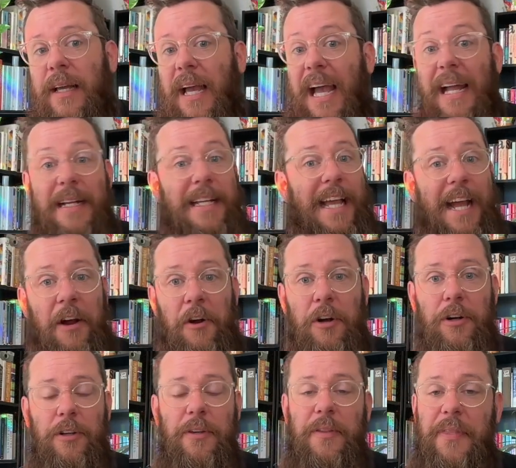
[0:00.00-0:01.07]
and
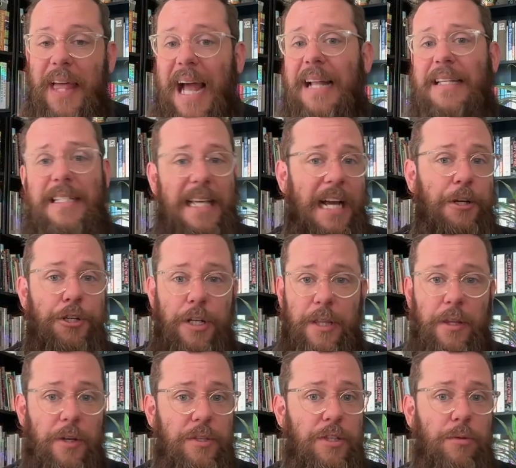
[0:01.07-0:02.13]
Carol, that section,
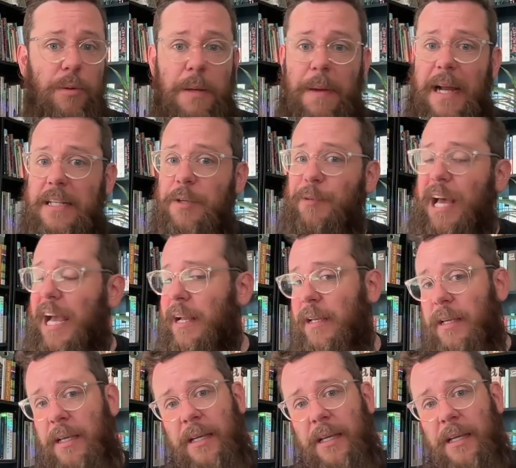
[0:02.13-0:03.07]
those three back to back,